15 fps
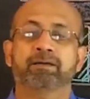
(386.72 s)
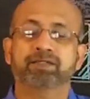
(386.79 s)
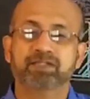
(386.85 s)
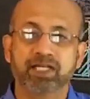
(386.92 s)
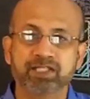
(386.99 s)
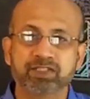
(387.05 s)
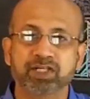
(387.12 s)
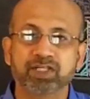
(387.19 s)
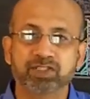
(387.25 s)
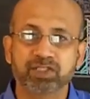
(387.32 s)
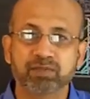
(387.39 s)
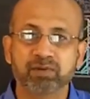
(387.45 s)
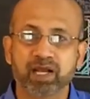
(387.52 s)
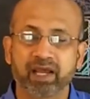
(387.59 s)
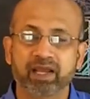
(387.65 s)
sensory
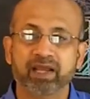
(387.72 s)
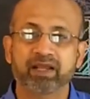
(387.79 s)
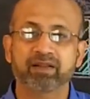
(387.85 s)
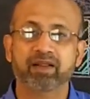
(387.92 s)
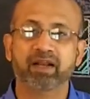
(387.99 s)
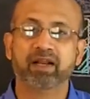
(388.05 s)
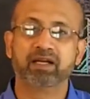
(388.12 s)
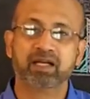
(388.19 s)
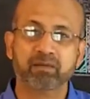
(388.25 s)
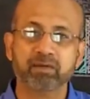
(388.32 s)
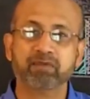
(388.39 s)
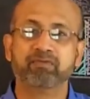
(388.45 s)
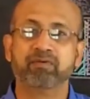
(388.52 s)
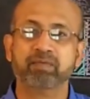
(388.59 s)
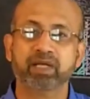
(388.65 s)
stimuli that are
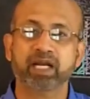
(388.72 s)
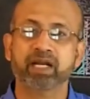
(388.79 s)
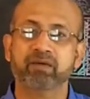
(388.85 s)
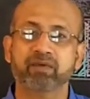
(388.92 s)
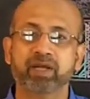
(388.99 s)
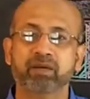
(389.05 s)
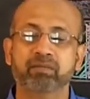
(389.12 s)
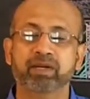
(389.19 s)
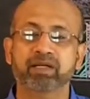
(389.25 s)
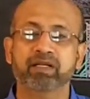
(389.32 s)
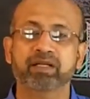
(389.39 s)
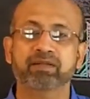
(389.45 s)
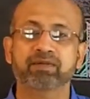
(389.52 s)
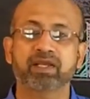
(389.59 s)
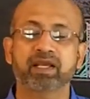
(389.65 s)
coming from the
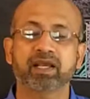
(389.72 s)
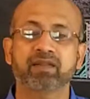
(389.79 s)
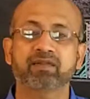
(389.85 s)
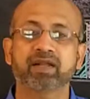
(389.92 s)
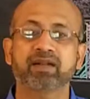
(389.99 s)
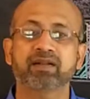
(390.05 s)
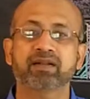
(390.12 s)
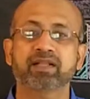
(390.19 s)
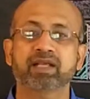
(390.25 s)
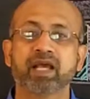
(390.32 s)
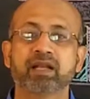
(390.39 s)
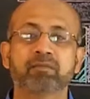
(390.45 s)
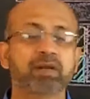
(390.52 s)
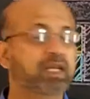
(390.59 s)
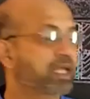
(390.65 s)
environment, then the
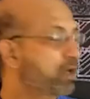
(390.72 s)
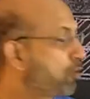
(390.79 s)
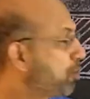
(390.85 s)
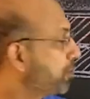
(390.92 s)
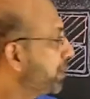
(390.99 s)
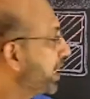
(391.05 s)
animal cannot